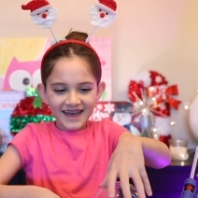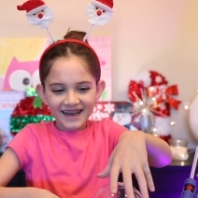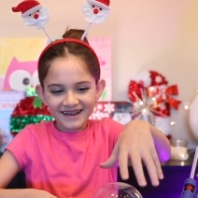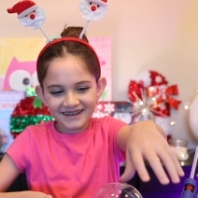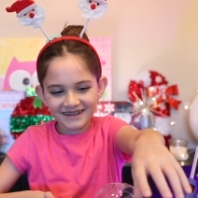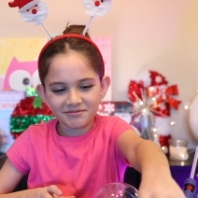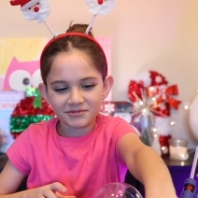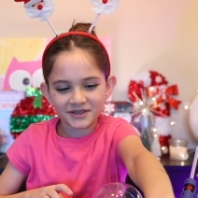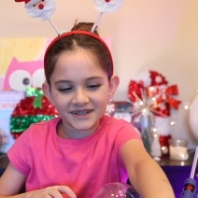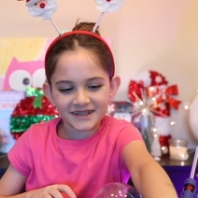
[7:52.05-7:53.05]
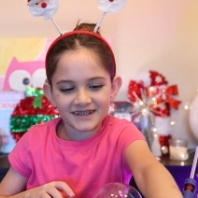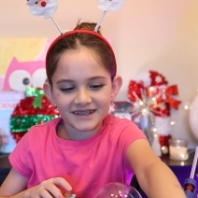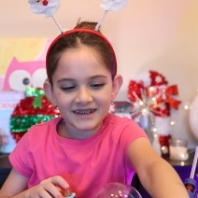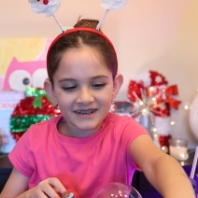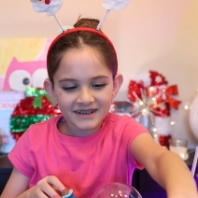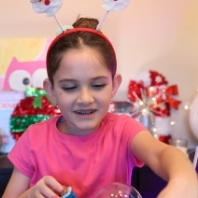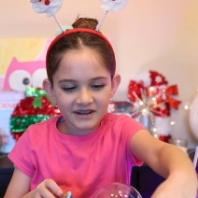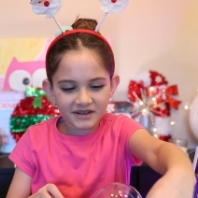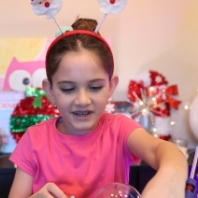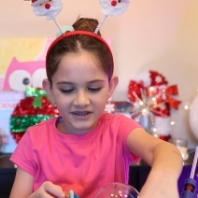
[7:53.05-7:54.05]
oh boy.
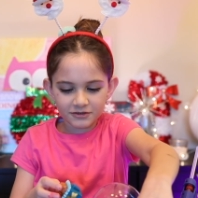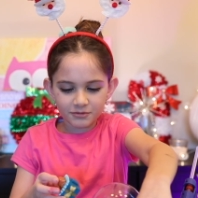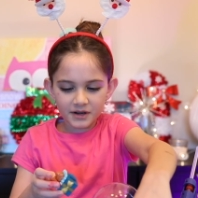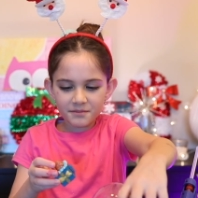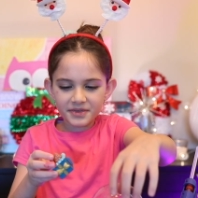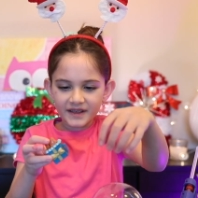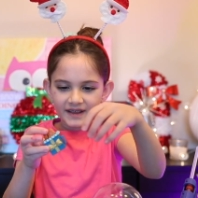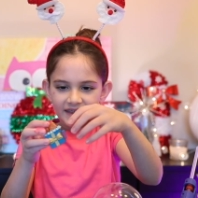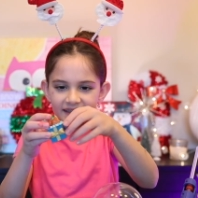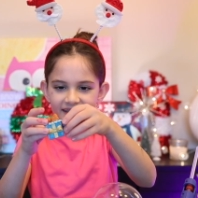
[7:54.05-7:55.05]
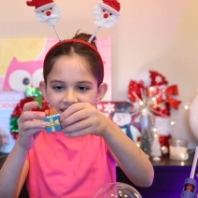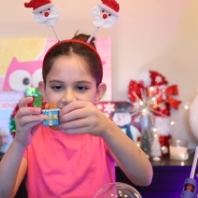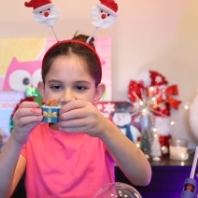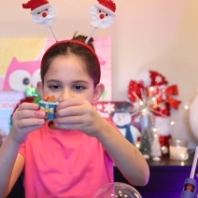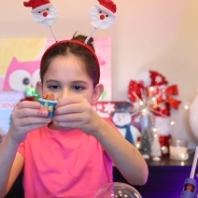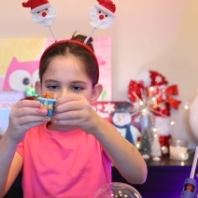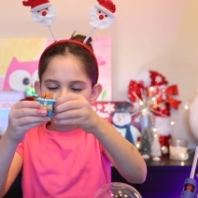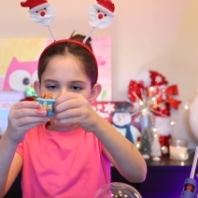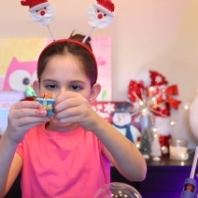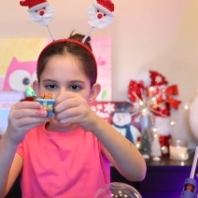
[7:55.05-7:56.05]
Okay, so what I'm thinking,
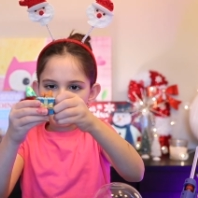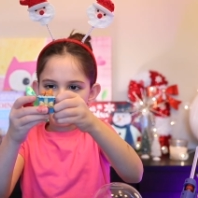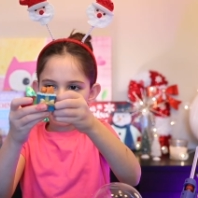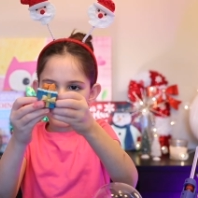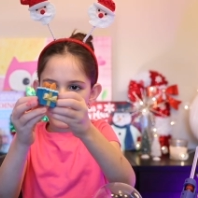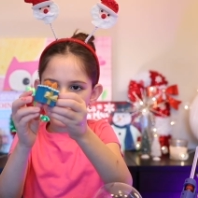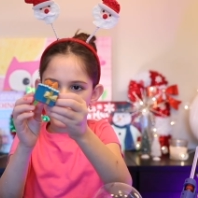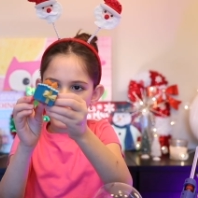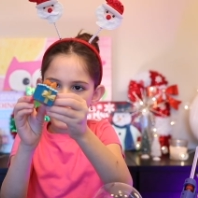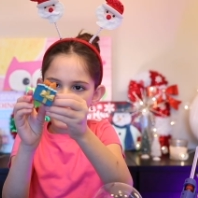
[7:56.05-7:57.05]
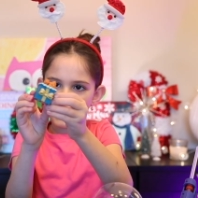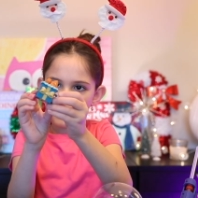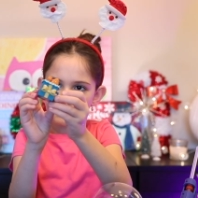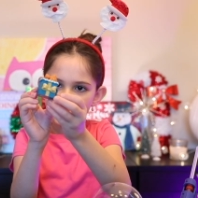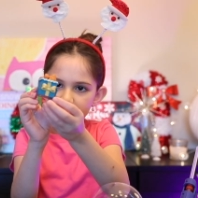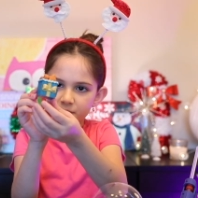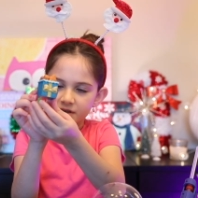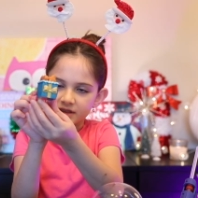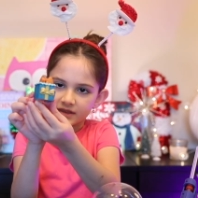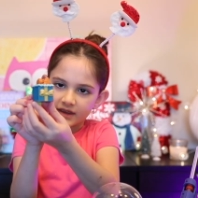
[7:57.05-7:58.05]
so I've got, I'm going to
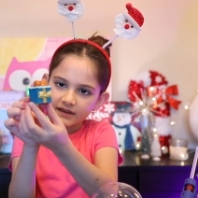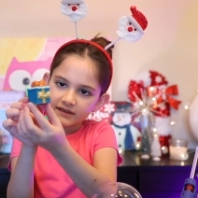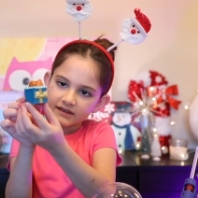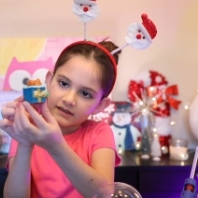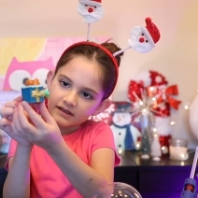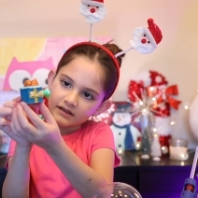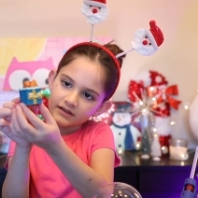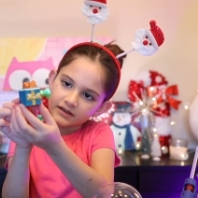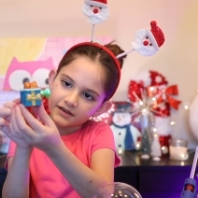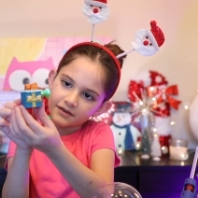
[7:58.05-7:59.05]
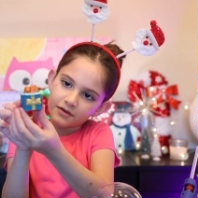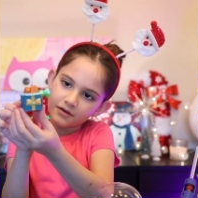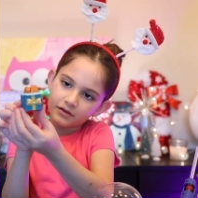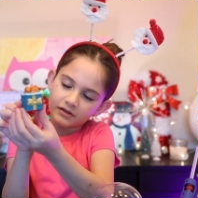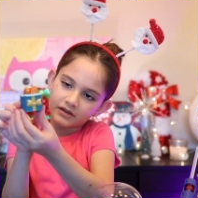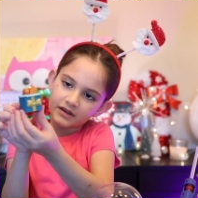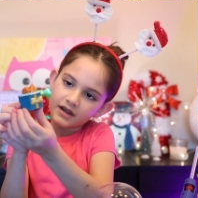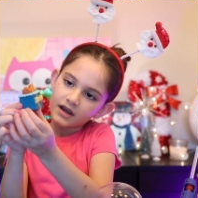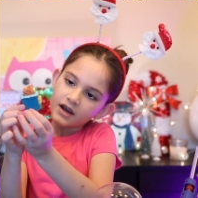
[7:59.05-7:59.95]
put this little